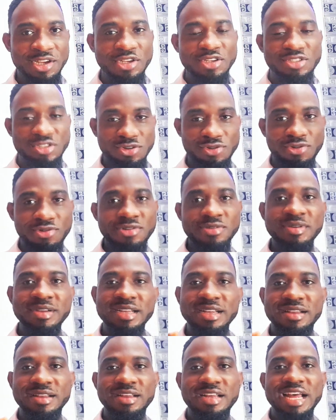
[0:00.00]
So,
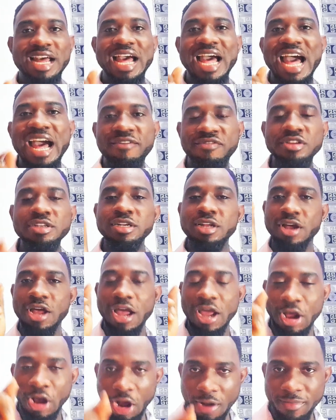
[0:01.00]
having
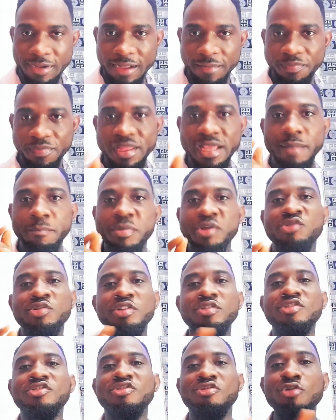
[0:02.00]
a comma
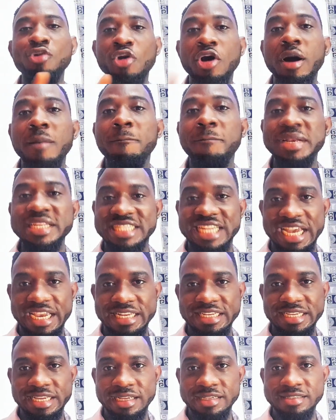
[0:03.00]
between two complete
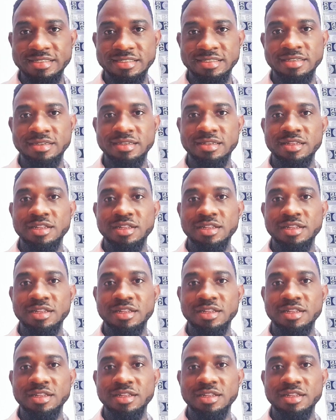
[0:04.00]
ideas